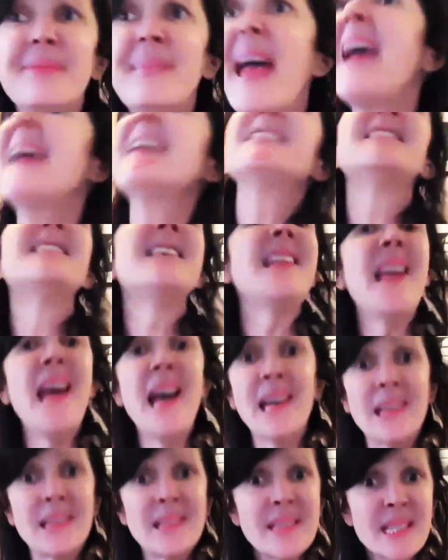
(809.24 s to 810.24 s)

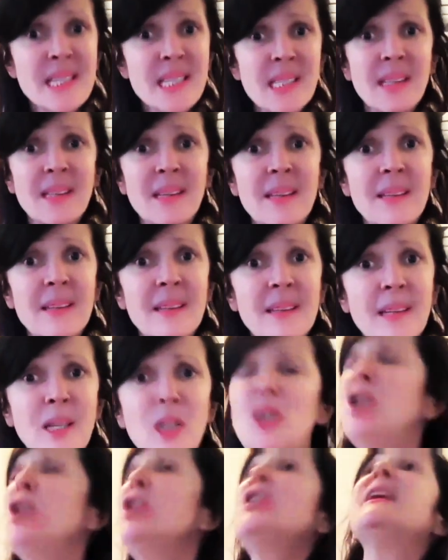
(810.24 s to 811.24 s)
Excellence.
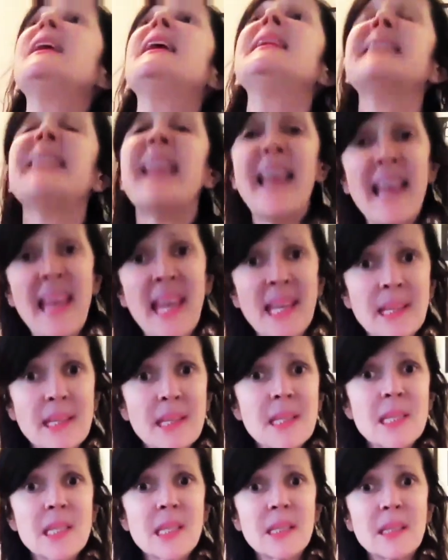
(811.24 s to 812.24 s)
Look at
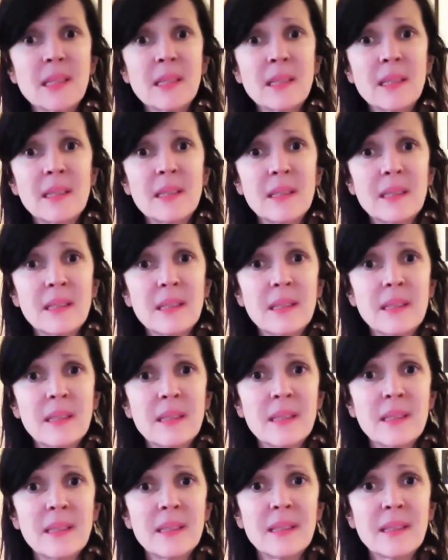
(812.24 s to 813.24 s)
it
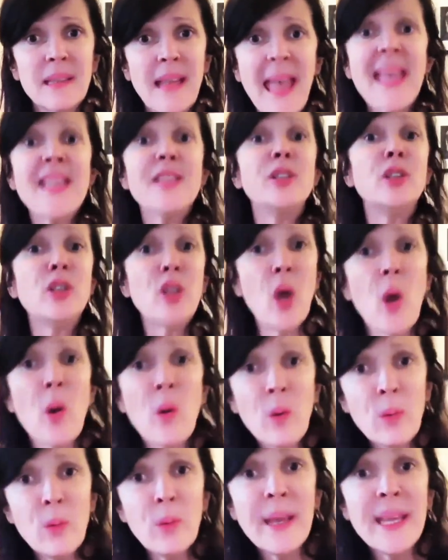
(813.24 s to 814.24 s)
and
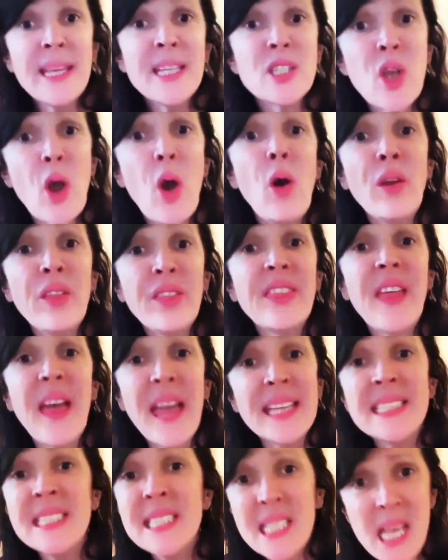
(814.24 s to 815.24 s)
know it's
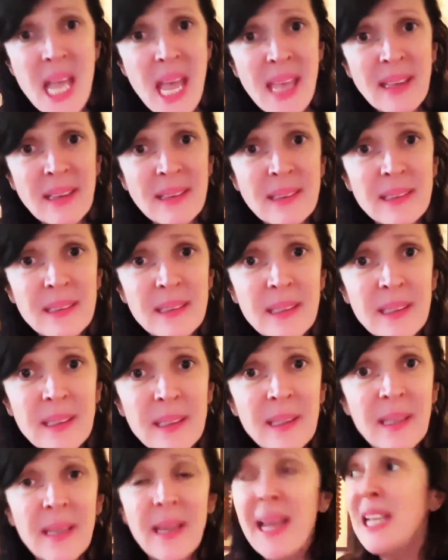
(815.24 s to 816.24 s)
authentic,
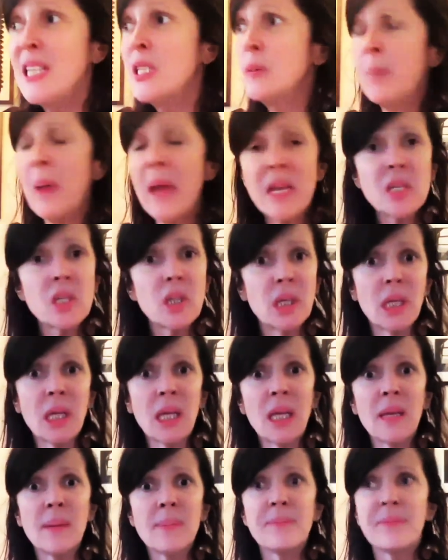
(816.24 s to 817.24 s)

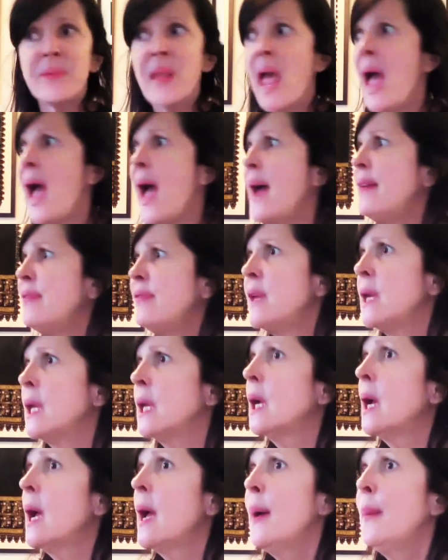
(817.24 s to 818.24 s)
especially
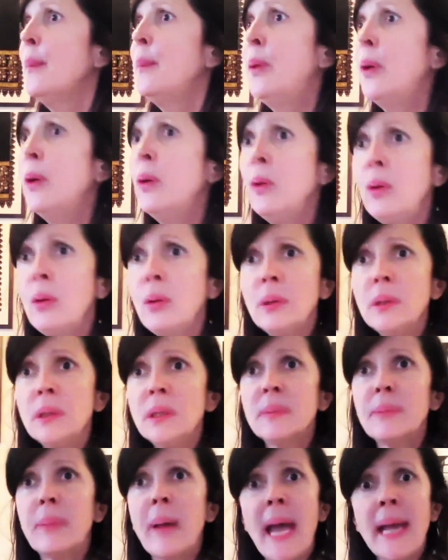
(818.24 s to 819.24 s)
having
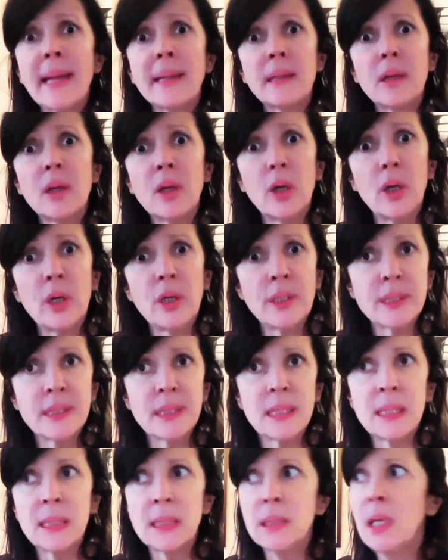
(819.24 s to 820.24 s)
pulled back the
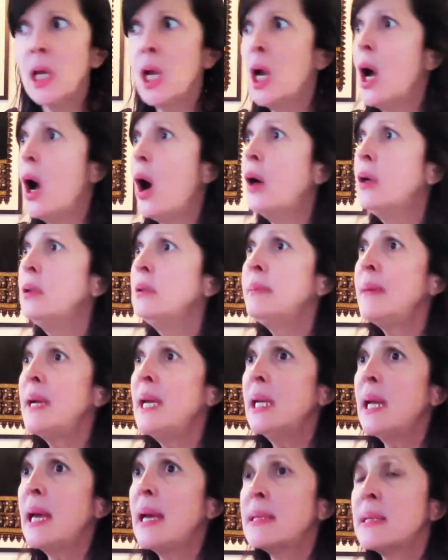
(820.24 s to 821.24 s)
curtain on my
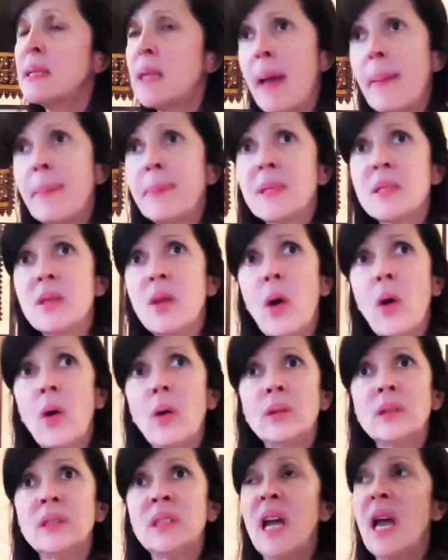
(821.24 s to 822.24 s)
last
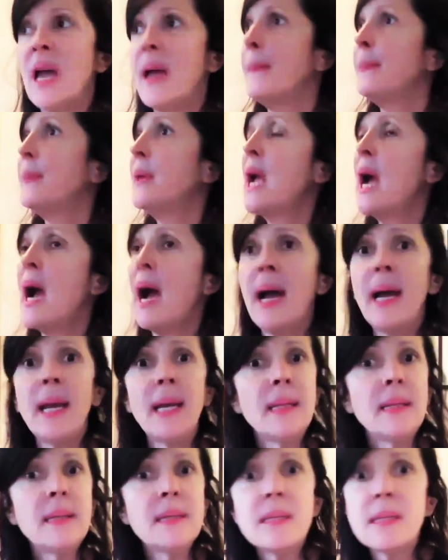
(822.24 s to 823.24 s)
episode
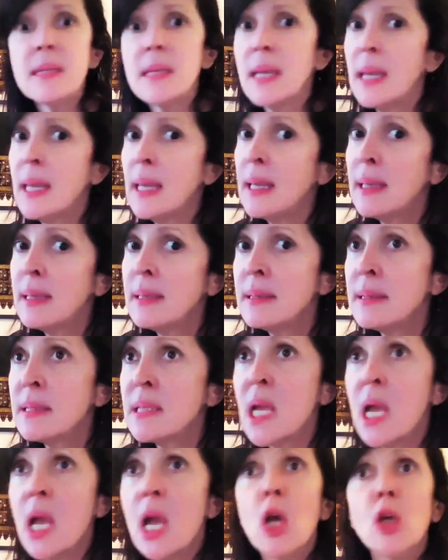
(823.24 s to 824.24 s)
behind the scenes
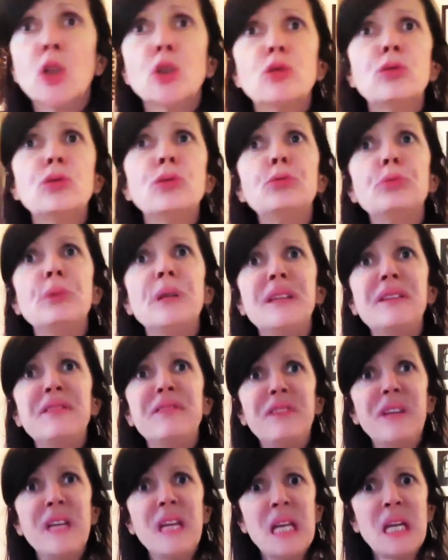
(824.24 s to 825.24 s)
to
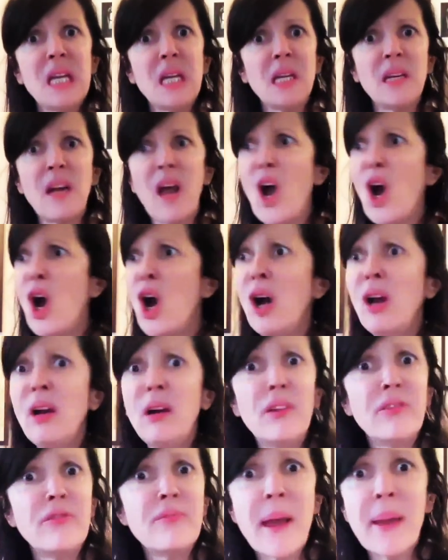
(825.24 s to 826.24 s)
reveal all
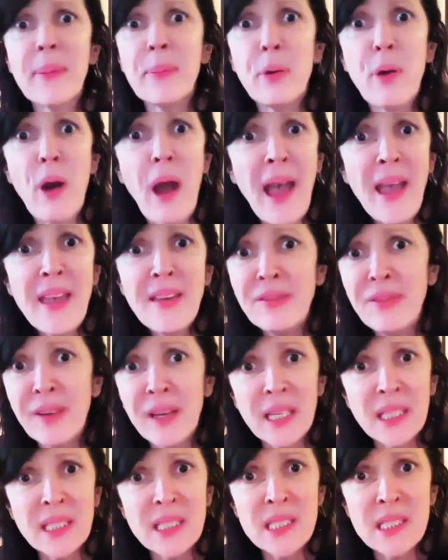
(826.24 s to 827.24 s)
of my
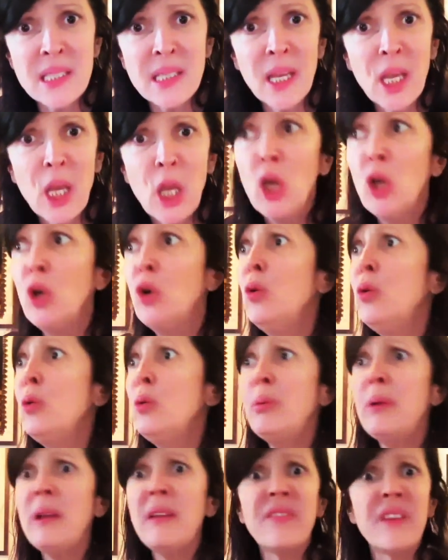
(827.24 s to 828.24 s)
privates. Who
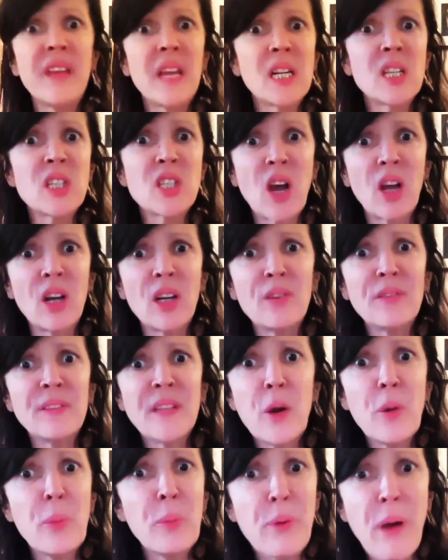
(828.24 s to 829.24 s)
reveals all of
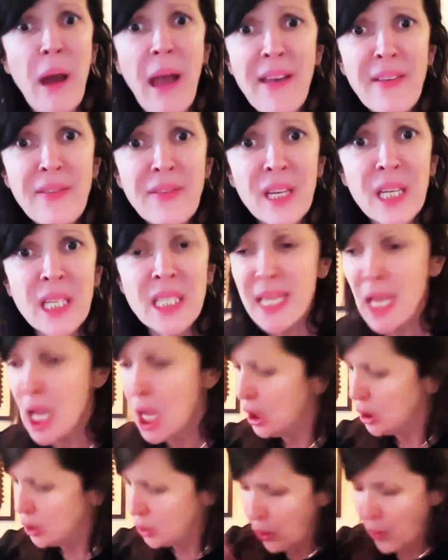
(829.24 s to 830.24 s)
their privates?
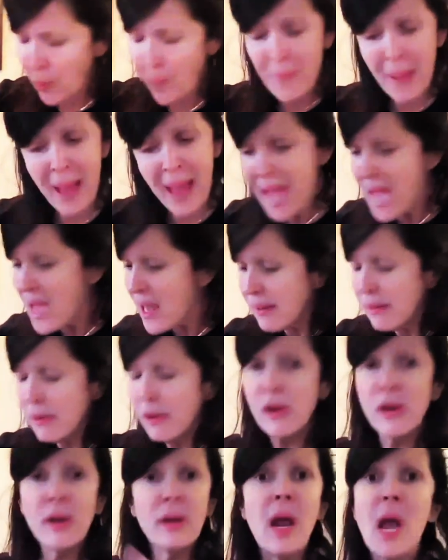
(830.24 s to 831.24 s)
No
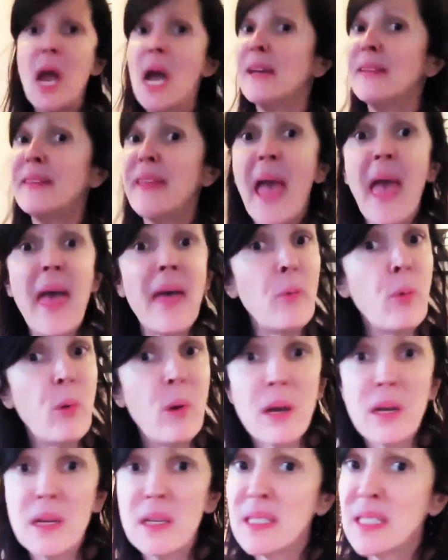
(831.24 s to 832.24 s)
matter there
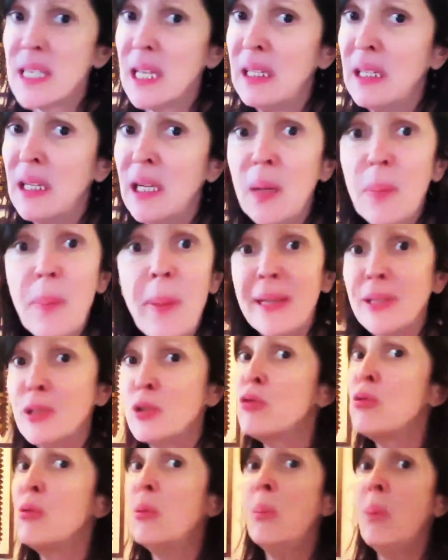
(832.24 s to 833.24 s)
was a little bit
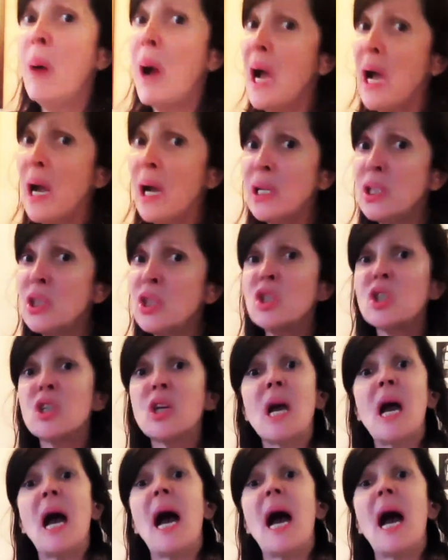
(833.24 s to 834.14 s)
too much.